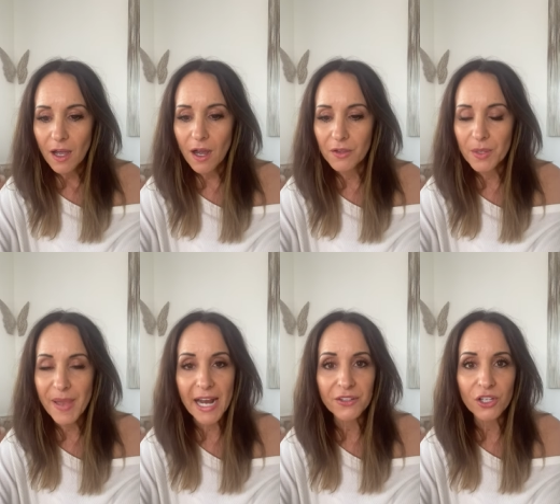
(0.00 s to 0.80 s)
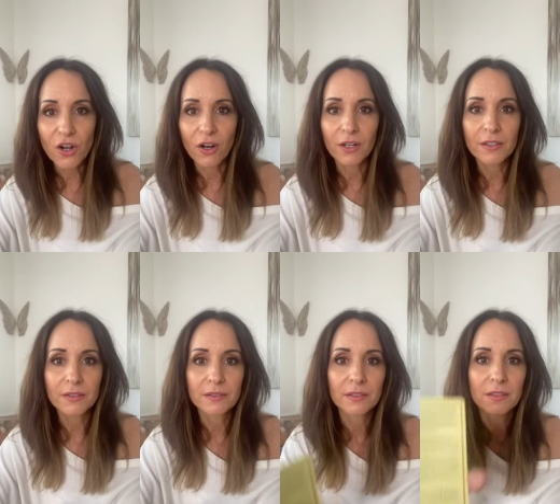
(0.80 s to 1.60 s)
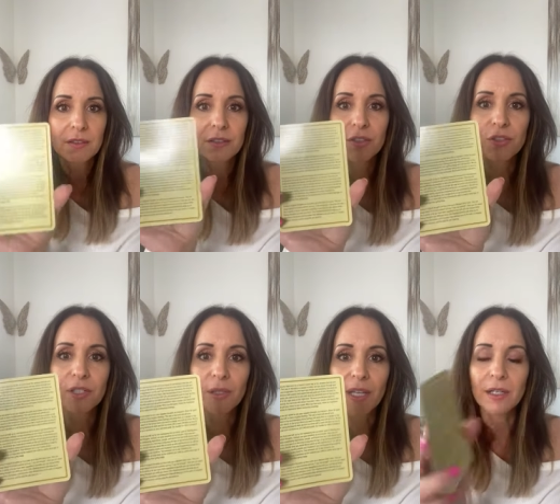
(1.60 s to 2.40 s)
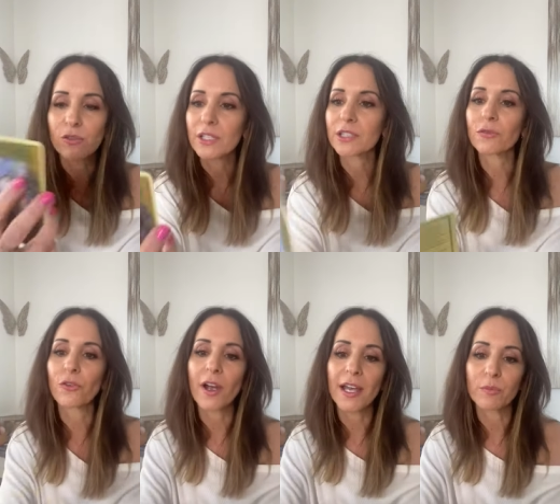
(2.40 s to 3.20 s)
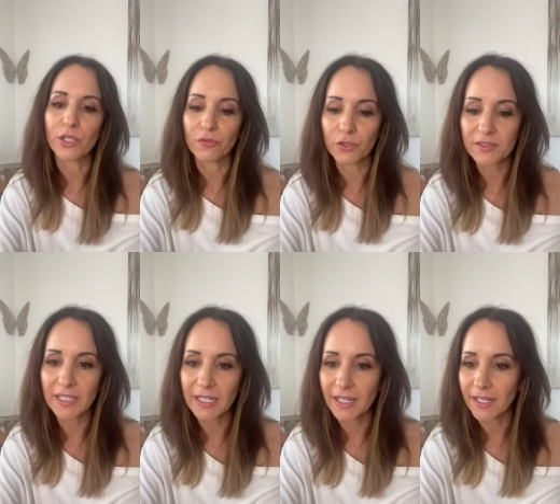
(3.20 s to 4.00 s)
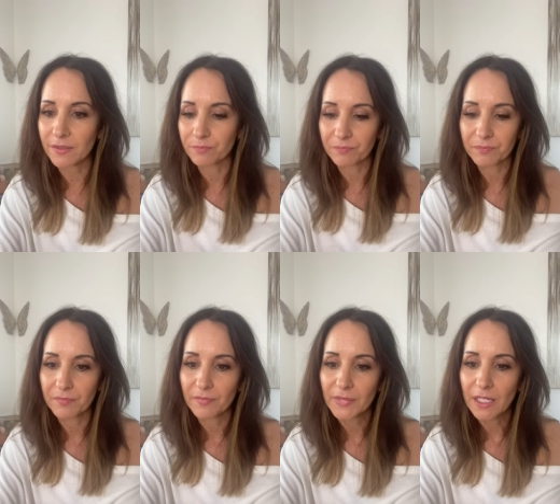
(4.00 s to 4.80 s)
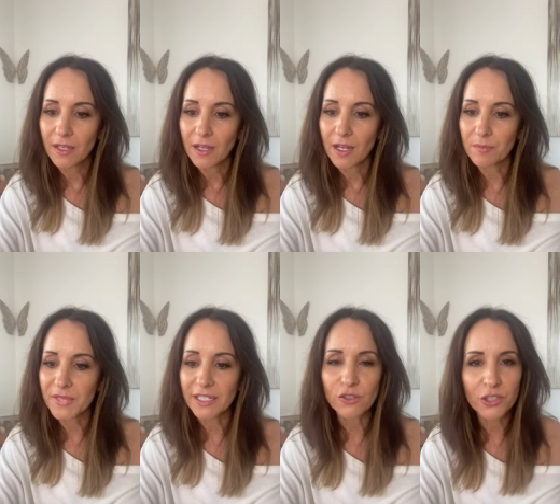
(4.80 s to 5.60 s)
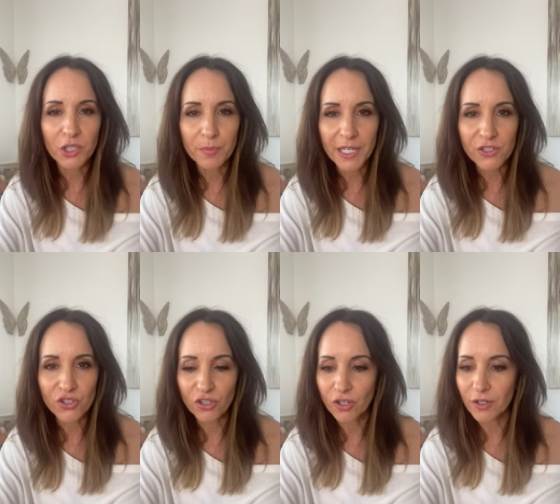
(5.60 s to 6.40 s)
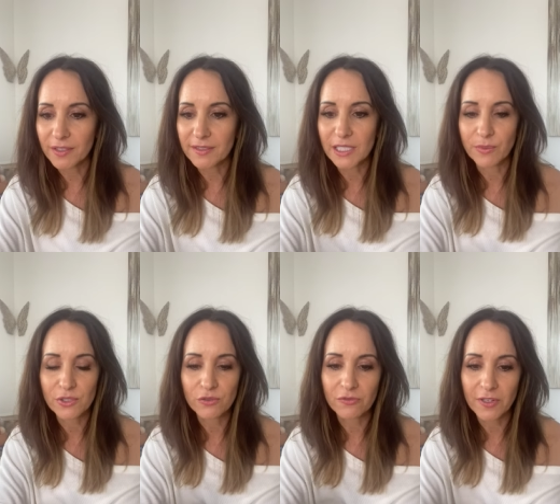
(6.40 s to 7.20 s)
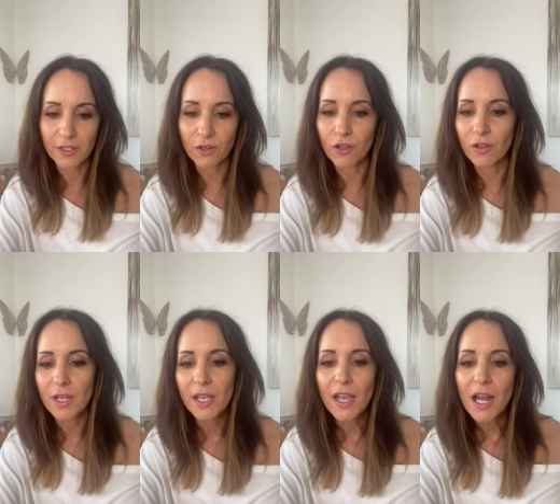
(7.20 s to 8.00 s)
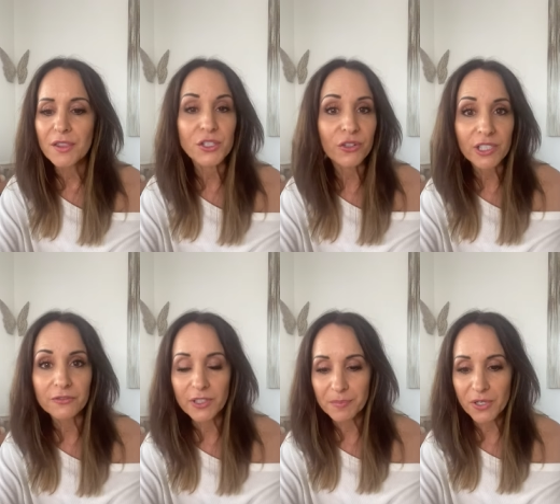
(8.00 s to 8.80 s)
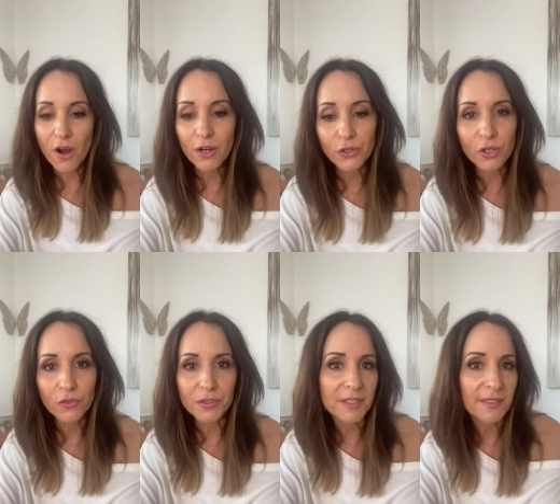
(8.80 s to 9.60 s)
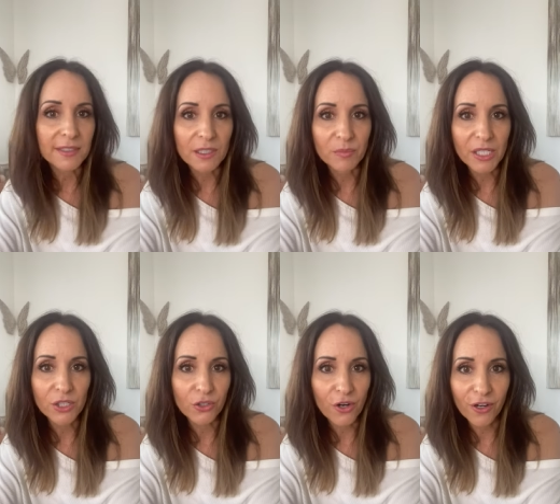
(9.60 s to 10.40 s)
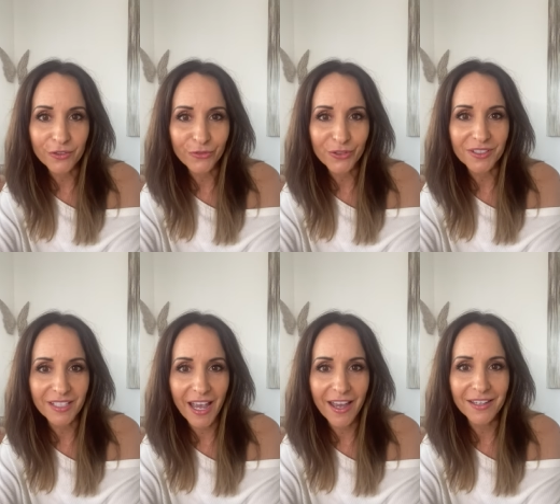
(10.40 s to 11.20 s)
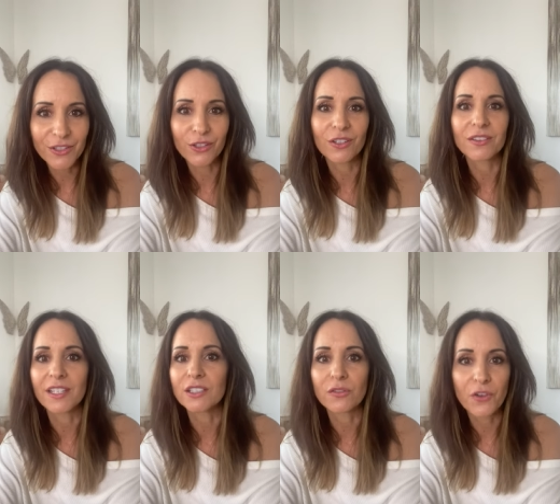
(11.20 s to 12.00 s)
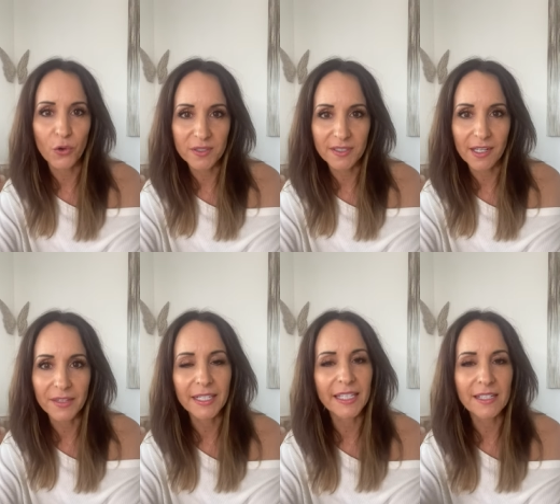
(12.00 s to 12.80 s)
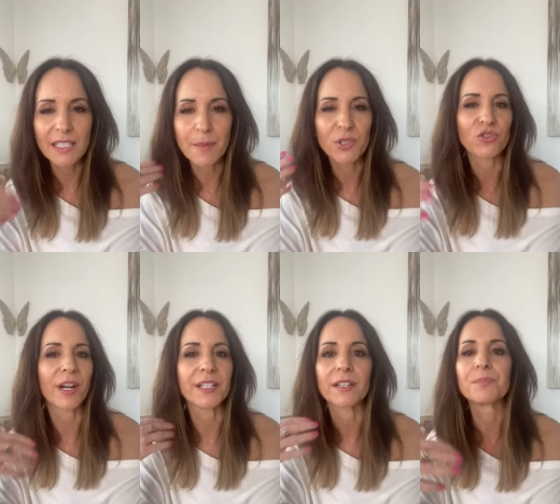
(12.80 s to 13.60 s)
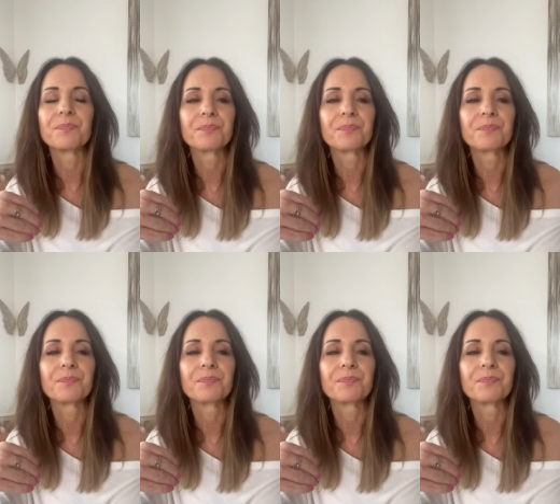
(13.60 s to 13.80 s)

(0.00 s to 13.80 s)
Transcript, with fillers: on the back of the card, so you're gonna like look at the front when you first get it, um, take a look at the picture and see what you feel. And then you're gonna flip the card over and this is gonna be your card for the day, your thing to focus on. Like anytime you're trying to